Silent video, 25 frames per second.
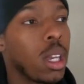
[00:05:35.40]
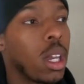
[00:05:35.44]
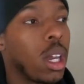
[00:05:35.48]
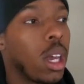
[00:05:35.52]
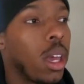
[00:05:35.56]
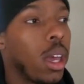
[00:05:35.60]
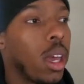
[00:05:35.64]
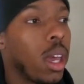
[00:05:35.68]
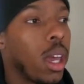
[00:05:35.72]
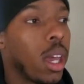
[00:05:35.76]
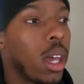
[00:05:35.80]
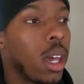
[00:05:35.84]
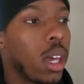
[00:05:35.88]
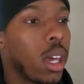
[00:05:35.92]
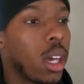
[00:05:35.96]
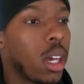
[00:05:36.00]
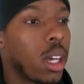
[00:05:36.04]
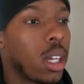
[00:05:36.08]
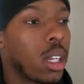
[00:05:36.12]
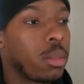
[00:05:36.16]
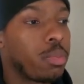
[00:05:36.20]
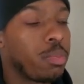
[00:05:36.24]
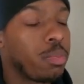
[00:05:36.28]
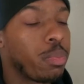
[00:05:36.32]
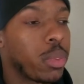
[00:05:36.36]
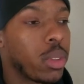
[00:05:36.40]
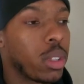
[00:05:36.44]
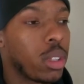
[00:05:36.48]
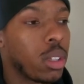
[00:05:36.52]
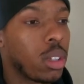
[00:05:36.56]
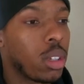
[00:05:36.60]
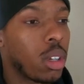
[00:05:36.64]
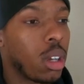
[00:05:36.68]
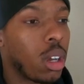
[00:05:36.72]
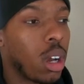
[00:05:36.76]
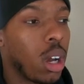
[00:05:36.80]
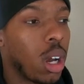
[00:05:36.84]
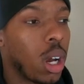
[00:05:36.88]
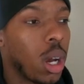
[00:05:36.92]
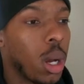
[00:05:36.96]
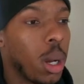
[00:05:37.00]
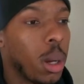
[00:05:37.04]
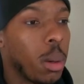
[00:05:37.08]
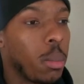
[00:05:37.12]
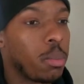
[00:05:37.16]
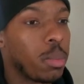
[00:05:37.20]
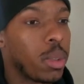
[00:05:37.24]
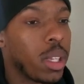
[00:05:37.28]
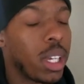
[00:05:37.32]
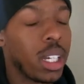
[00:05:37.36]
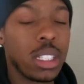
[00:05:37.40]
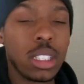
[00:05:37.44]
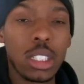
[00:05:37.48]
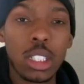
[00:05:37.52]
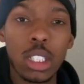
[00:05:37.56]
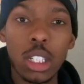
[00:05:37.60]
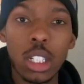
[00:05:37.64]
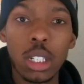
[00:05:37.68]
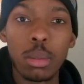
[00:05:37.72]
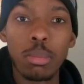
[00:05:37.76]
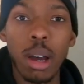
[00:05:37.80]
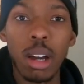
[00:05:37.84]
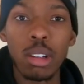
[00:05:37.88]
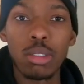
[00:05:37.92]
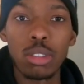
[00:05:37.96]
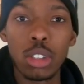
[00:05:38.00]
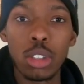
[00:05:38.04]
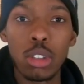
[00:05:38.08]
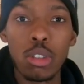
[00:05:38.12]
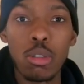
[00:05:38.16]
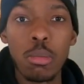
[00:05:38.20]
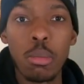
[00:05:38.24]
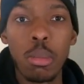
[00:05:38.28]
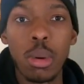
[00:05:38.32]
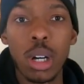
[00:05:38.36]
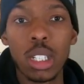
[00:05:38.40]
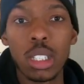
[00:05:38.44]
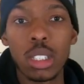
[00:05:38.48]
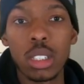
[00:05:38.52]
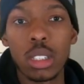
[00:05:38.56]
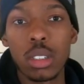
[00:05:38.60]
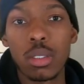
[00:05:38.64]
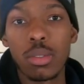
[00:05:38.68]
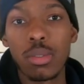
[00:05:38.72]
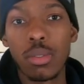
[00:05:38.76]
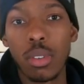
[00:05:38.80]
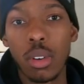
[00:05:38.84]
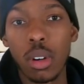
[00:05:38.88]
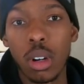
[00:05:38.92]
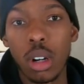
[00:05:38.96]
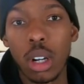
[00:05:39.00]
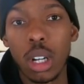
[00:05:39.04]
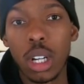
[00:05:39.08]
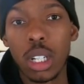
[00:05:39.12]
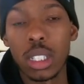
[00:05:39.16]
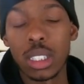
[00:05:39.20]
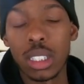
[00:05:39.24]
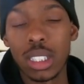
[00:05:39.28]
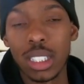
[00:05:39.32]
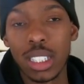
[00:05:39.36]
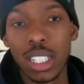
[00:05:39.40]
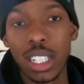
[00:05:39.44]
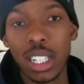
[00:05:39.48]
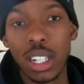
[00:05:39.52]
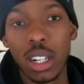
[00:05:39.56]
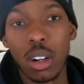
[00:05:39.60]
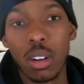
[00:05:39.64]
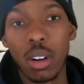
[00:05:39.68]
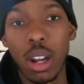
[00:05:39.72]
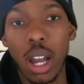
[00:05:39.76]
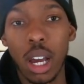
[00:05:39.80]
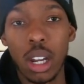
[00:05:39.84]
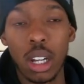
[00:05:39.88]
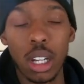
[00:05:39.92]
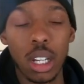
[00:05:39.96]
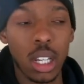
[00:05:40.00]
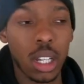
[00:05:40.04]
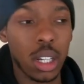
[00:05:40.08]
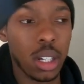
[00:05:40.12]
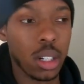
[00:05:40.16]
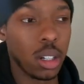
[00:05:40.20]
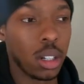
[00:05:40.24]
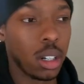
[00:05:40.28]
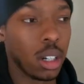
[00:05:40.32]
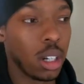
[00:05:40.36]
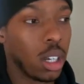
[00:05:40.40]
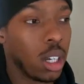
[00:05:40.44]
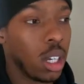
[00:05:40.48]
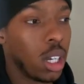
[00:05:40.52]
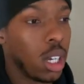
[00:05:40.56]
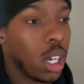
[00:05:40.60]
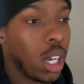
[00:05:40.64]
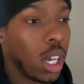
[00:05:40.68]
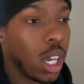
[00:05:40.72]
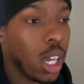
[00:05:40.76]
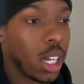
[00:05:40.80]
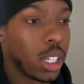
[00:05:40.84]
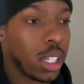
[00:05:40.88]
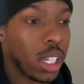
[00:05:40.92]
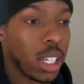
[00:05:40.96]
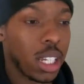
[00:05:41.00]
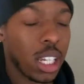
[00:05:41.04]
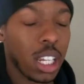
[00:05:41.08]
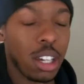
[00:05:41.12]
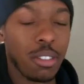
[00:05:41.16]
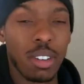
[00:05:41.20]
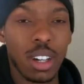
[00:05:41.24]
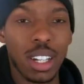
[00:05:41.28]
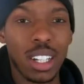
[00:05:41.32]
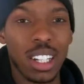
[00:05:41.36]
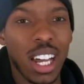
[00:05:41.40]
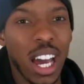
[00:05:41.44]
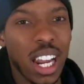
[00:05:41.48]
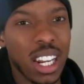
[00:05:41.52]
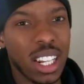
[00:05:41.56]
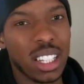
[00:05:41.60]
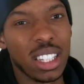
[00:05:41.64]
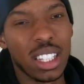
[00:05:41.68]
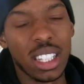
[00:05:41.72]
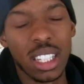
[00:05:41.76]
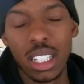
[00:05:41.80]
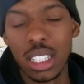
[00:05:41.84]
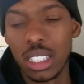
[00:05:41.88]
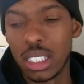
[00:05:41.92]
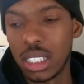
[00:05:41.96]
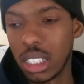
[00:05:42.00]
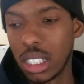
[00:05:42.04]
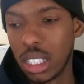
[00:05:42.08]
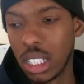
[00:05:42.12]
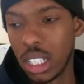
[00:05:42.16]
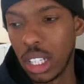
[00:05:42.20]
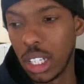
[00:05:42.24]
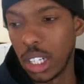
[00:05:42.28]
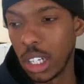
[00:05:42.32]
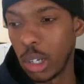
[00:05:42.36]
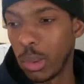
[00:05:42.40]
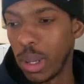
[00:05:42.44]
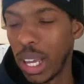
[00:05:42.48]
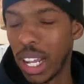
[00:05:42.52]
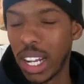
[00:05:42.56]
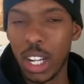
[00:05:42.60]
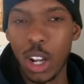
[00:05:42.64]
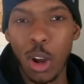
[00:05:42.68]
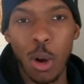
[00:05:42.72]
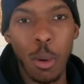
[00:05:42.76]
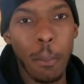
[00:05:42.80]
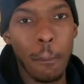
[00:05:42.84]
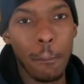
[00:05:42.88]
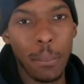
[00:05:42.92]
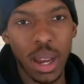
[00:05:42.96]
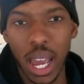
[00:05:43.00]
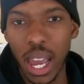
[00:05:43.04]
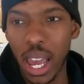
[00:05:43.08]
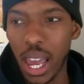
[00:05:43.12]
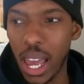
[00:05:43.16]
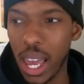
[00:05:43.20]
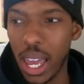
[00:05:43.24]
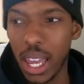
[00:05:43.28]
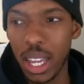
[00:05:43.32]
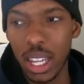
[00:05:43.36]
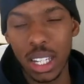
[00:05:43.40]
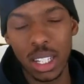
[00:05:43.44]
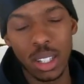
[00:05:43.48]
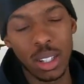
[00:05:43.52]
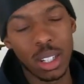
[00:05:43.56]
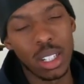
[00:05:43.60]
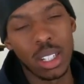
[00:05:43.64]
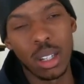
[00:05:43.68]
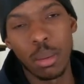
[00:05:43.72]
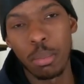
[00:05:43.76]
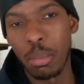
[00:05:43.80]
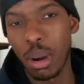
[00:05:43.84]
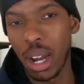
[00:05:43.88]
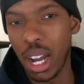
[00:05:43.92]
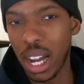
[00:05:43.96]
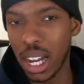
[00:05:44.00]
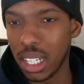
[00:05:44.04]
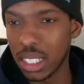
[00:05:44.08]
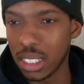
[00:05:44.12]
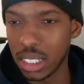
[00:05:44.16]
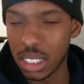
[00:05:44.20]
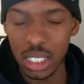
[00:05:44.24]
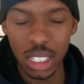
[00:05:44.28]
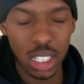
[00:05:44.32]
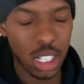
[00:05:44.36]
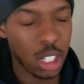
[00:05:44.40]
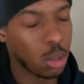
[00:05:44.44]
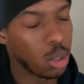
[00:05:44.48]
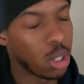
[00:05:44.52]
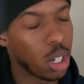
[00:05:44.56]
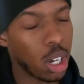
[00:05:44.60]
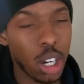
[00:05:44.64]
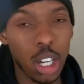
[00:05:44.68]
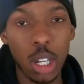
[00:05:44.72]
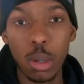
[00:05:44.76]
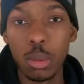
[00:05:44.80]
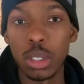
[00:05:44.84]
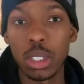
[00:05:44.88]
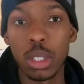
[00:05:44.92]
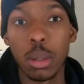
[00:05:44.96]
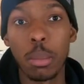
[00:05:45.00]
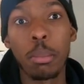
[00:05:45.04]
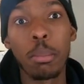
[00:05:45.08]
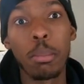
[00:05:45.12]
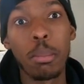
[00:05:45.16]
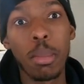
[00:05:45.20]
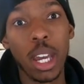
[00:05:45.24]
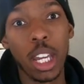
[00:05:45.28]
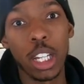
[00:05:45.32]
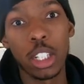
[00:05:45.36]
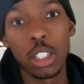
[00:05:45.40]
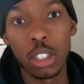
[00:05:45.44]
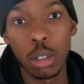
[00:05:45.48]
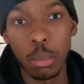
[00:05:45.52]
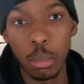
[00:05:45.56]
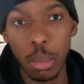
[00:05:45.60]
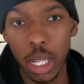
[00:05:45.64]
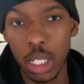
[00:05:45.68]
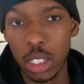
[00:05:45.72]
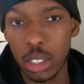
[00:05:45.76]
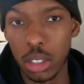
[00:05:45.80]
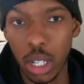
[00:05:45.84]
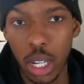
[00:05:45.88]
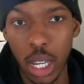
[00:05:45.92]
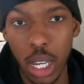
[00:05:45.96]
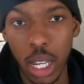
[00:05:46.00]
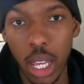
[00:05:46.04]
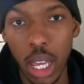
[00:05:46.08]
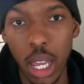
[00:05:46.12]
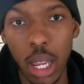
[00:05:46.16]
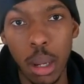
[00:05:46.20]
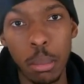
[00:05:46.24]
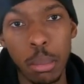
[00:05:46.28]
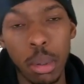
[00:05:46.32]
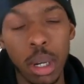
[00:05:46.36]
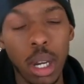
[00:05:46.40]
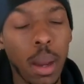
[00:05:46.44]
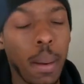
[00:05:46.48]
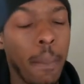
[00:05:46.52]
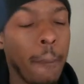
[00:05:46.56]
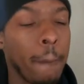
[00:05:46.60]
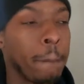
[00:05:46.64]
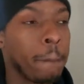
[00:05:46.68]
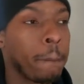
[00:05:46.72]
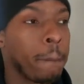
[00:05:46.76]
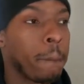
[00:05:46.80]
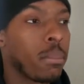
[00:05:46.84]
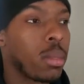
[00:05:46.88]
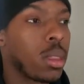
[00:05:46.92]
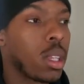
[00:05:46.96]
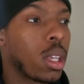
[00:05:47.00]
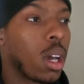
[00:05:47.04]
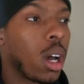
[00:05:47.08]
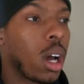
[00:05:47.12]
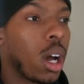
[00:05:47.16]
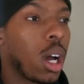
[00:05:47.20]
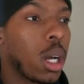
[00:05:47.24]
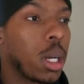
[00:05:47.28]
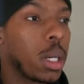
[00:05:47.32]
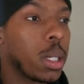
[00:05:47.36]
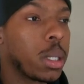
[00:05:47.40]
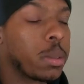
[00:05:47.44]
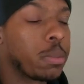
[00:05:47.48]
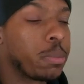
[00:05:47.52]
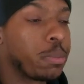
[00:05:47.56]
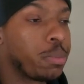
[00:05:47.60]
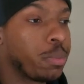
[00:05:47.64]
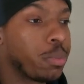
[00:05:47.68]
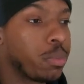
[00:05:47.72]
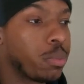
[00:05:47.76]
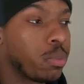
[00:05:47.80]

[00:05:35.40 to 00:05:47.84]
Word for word: and um, it took about two months for us to get her out of here and they left a lot of things in here. We had to go back and then deposit. It was, oh, it was a major, major headache. But, um,